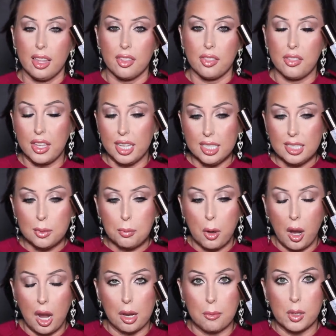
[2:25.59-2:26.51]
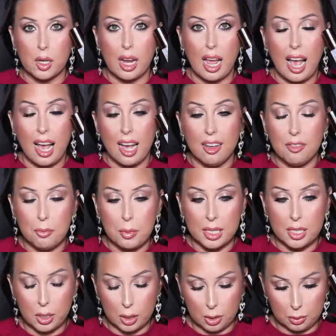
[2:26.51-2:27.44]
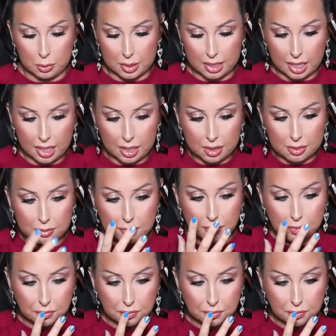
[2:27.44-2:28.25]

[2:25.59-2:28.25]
This primer I have been using